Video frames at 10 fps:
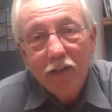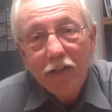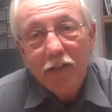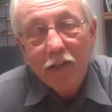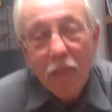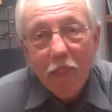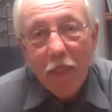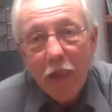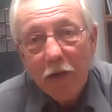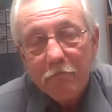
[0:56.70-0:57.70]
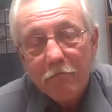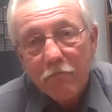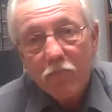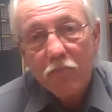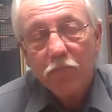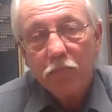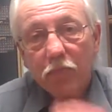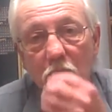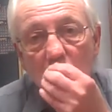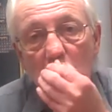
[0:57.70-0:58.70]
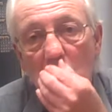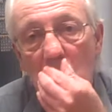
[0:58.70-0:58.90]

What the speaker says: But, and I'm sure, to get down